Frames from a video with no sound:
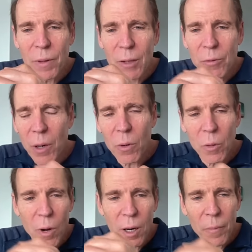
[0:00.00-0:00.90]
That's what I really
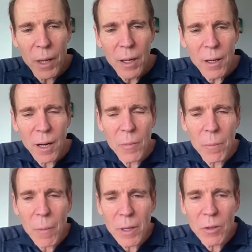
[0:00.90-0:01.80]
want to i
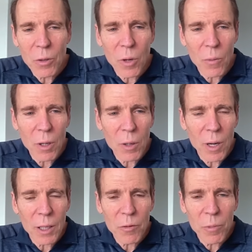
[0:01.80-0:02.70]
am into. I really want
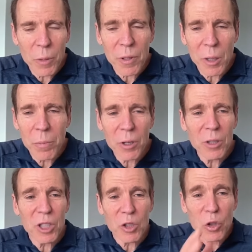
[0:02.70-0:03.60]
to give people the
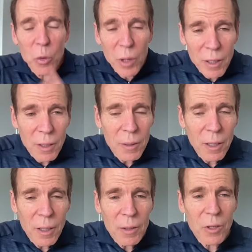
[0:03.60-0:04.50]
ability to do it,
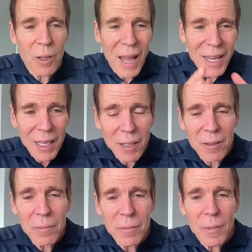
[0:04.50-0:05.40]
to like it,
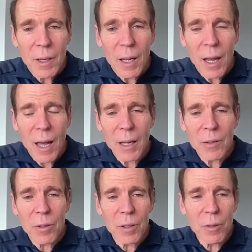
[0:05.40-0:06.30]
and
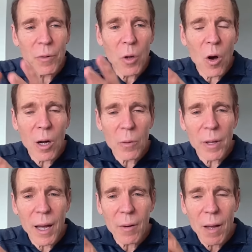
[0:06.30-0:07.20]
to live long
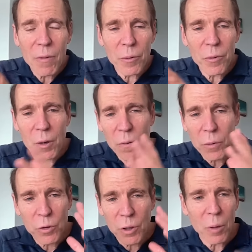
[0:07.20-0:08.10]
without having fear of
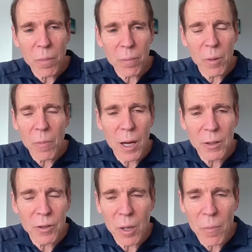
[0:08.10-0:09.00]
losing their, their
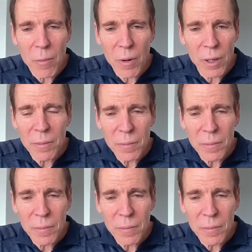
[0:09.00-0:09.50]
minds and their memory.